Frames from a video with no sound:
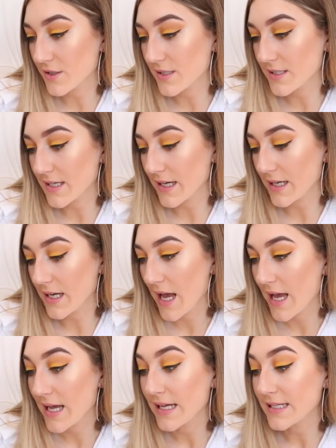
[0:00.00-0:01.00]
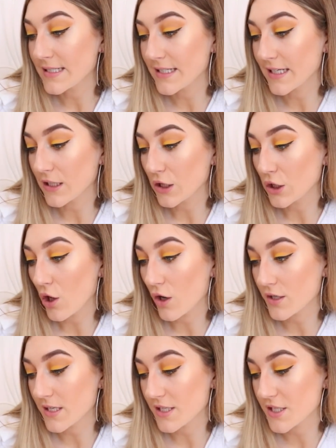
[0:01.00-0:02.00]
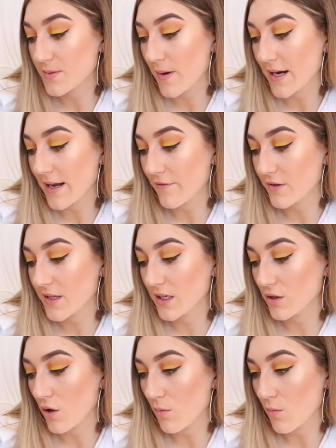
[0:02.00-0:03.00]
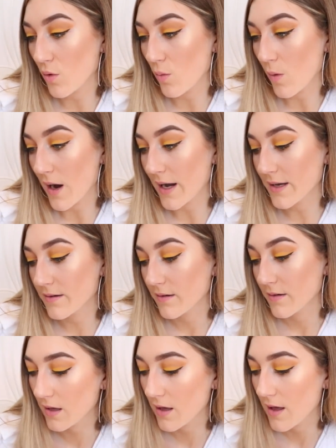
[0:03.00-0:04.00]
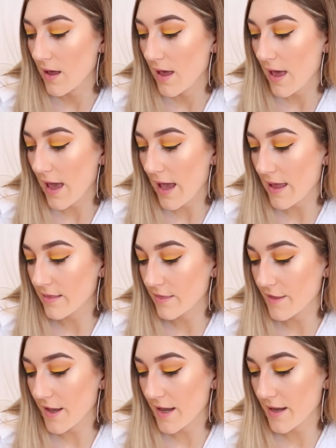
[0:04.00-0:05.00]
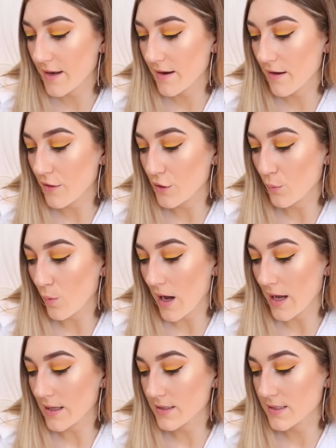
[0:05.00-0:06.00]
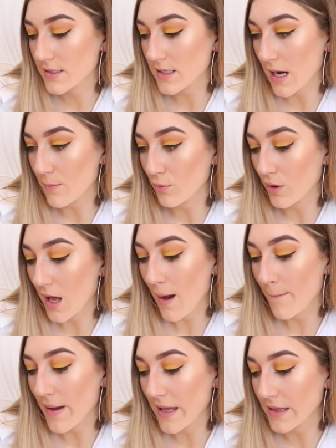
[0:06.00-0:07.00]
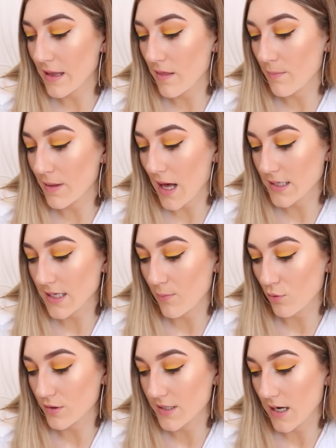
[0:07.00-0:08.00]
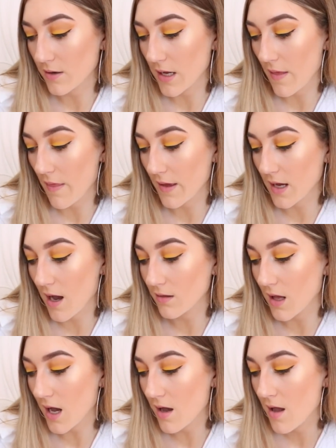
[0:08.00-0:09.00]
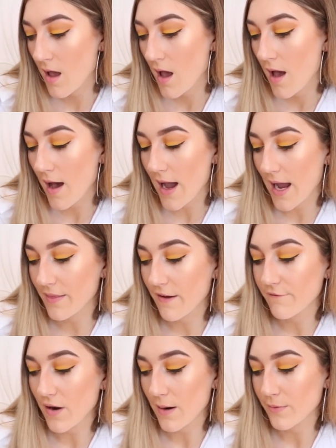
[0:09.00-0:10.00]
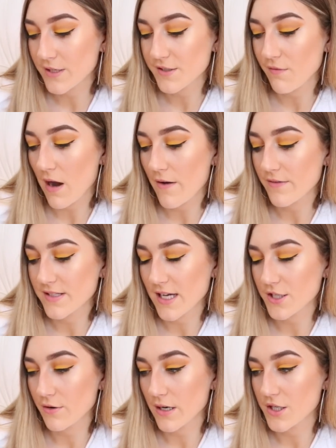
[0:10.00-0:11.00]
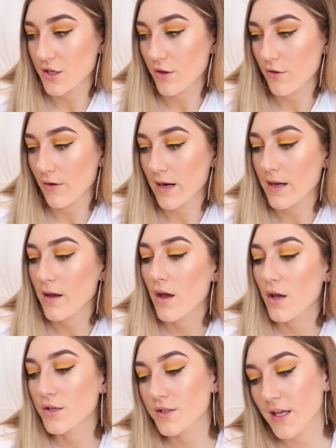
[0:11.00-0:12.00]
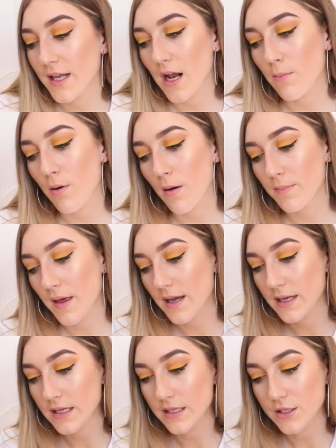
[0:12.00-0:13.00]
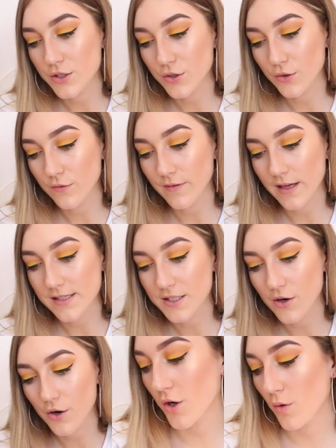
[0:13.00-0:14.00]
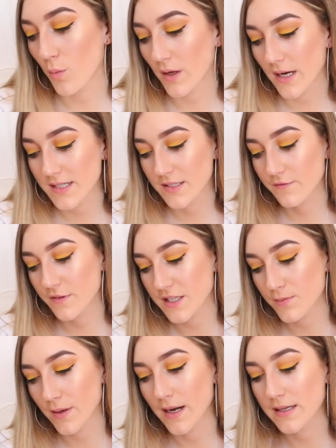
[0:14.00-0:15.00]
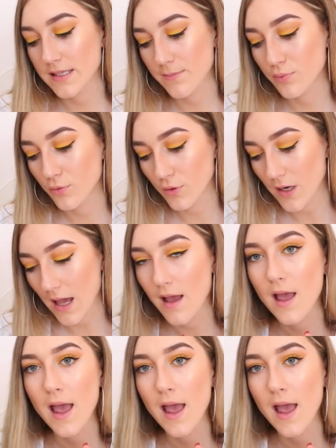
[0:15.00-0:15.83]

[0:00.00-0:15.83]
you can see, did a lot. It just made everything a lot more white. And then the whites I brought up and then the blacks I brought down. And then the color, I had that Vibrance 5 and Saturation 3. So then I'll pop that into VSCO. So what I did for this one is I put